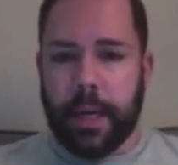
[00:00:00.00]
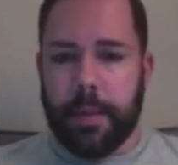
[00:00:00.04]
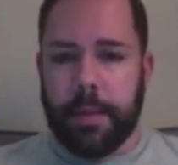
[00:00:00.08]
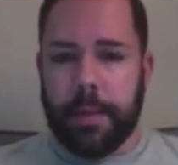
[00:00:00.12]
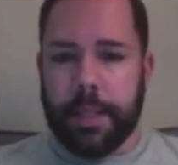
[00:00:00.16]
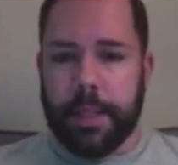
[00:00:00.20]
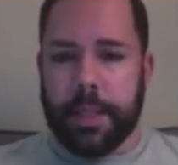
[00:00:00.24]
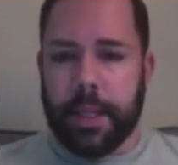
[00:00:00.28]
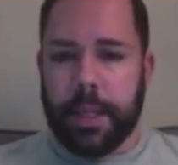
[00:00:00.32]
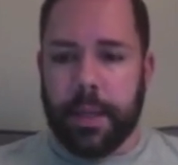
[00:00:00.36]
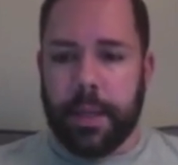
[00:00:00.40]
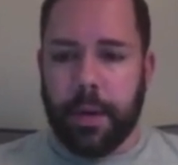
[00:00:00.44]

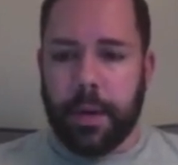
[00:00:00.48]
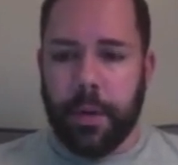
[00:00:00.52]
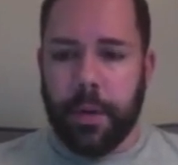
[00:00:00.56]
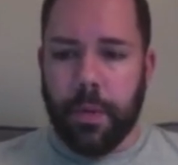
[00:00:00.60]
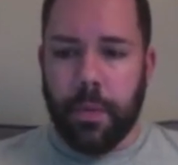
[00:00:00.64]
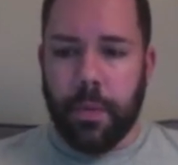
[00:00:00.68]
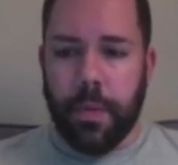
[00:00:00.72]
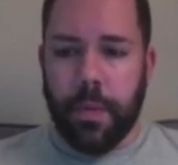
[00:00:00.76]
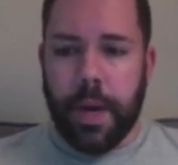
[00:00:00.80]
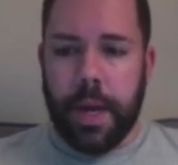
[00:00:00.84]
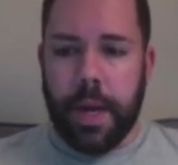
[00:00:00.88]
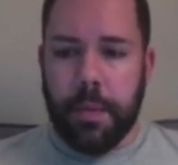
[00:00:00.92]
it's going to go
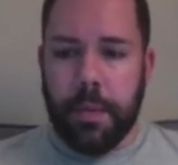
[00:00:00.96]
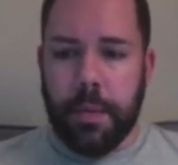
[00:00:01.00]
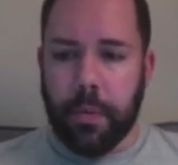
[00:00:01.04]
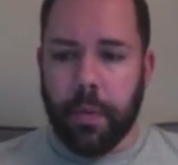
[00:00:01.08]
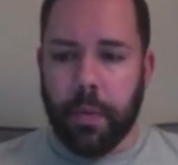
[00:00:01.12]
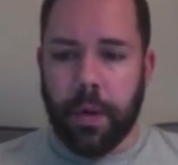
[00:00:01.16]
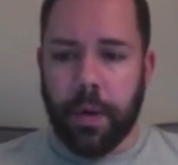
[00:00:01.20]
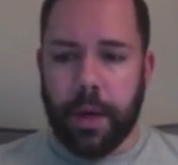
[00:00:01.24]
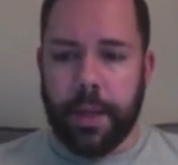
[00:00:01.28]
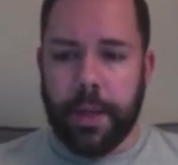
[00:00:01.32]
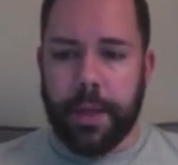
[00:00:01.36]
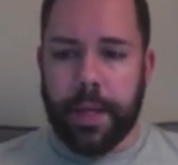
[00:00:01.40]
way
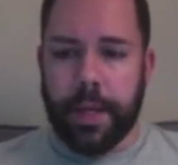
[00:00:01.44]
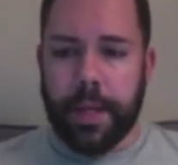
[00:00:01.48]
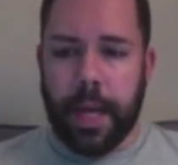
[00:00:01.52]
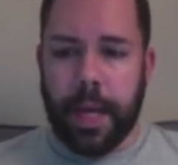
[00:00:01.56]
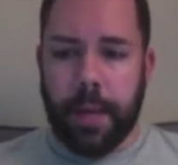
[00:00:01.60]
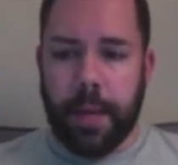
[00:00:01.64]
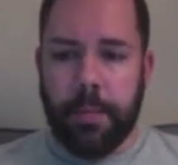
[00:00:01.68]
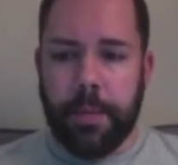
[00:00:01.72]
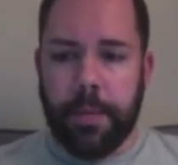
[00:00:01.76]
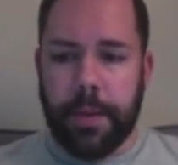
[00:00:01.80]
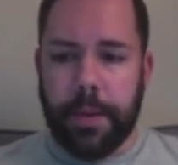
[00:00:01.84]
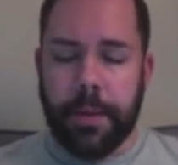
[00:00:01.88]
more in
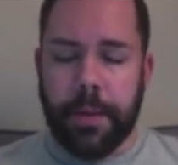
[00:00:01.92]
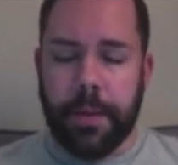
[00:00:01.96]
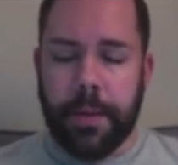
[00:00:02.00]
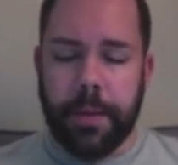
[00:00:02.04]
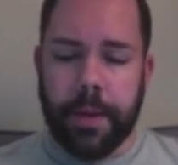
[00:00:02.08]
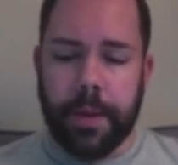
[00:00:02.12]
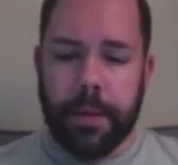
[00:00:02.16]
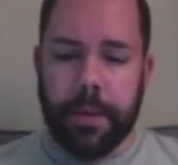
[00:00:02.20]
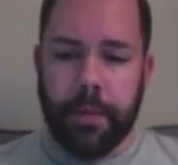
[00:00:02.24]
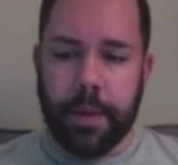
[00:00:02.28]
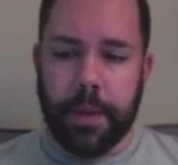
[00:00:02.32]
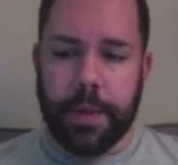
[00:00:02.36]
depth
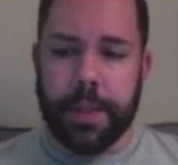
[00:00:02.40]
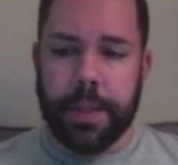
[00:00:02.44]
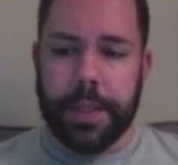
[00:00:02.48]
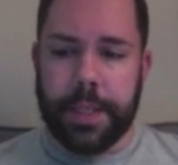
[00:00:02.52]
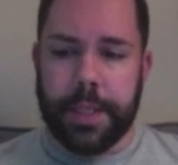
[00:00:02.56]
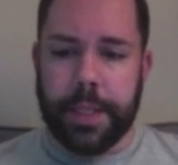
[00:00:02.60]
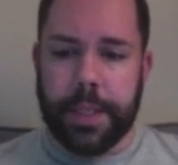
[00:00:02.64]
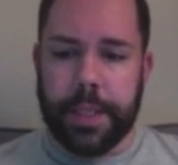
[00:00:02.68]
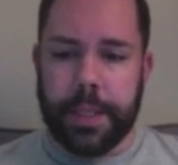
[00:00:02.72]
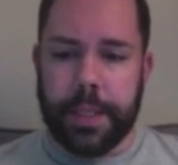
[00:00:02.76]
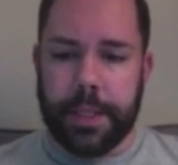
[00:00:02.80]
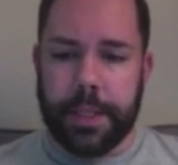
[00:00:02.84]
than what
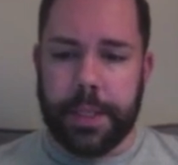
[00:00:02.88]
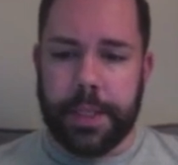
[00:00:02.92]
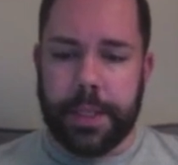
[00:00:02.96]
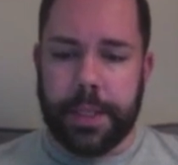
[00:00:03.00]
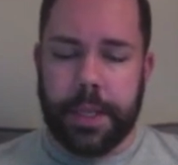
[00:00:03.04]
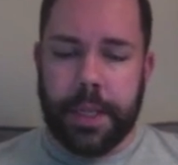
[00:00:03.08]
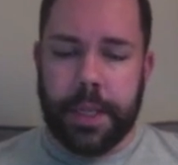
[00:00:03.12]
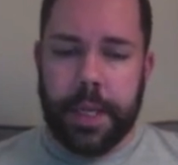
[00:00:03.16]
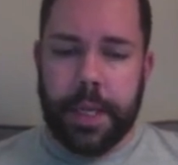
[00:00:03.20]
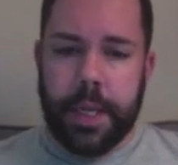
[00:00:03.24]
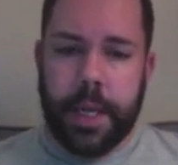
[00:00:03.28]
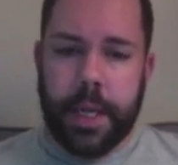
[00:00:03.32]
this is,
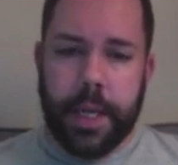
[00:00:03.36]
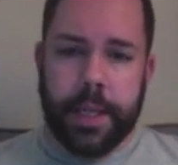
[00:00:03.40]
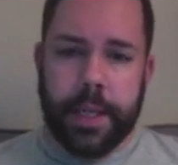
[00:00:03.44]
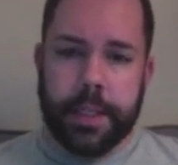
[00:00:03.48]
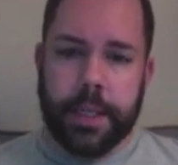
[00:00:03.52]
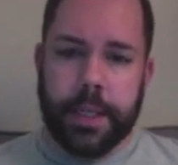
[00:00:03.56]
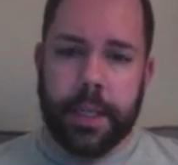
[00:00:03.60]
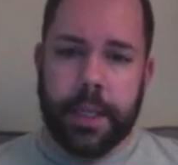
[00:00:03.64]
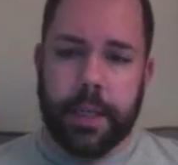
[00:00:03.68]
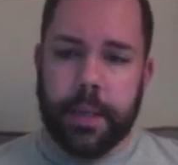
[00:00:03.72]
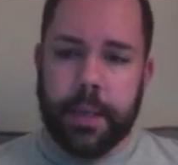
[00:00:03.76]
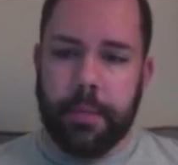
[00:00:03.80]
and
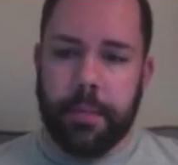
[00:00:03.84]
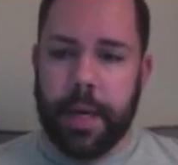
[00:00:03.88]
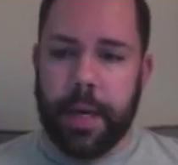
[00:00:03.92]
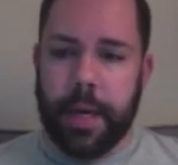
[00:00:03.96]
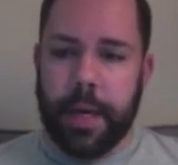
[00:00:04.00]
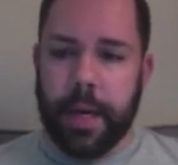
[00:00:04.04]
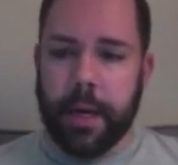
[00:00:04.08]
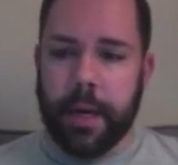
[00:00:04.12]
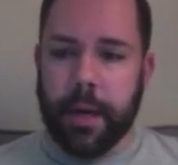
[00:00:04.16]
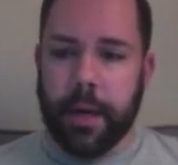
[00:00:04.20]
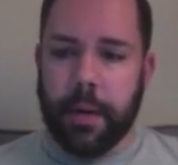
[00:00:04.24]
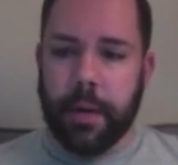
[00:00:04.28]
it's going to
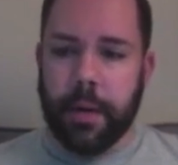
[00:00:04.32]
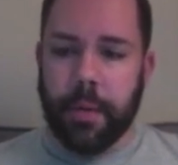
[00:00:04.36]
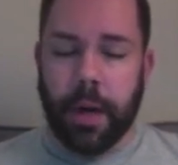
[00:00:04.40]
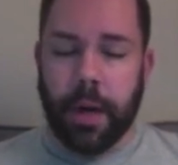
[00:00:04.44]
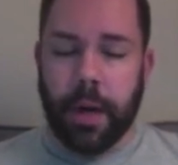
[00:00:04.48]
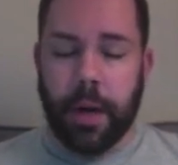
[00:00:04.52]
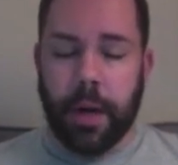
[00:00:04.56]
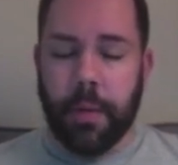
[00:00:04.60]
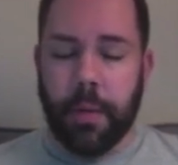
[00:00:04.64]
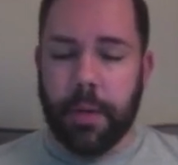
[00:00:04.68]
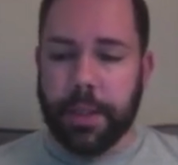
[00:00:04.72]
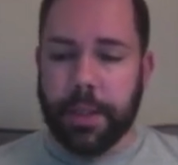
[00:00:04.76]
compare where
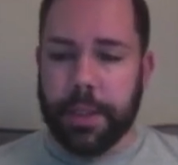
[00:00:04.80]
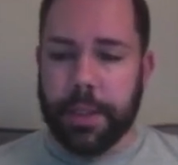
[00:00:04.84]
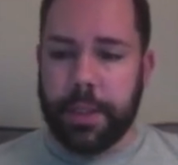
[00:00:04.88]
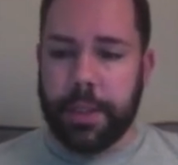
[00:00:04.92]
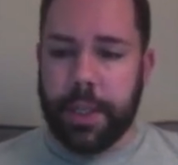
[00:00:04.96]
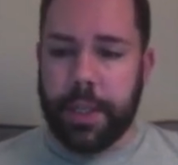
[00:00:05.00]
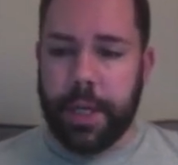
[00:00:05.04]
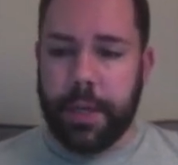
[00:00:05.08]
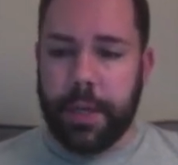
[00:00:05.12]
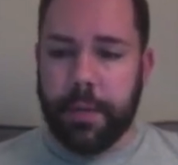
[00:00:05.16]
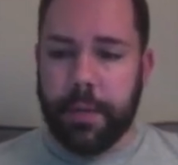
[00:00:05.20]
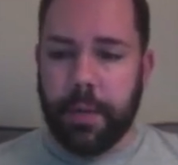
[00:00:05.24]
I was in
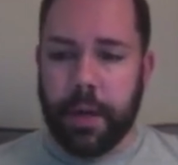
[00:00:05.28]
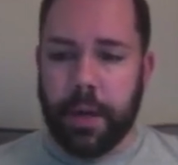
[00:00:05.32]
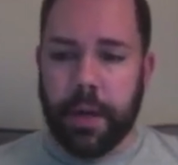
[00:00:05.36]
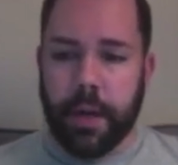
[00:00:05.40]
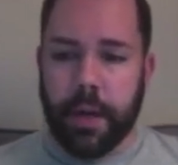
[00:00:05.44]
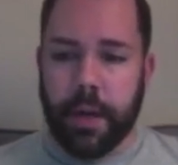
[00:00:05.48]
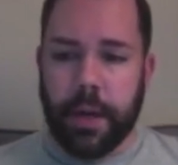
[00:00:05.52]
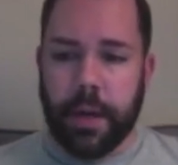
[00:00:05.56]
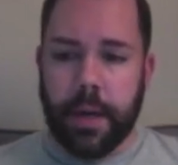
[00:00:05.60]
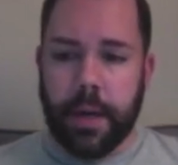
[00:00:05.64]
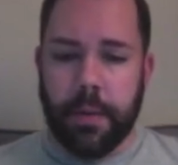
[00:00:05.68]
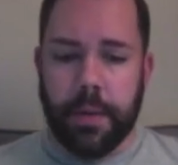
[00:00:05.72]

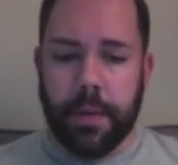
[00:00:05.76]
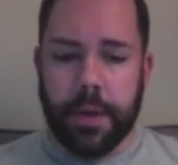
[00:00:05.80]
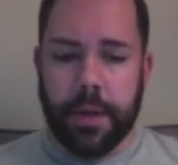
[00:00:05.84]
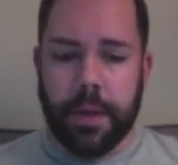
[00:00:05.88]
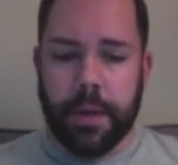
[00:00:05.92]
January with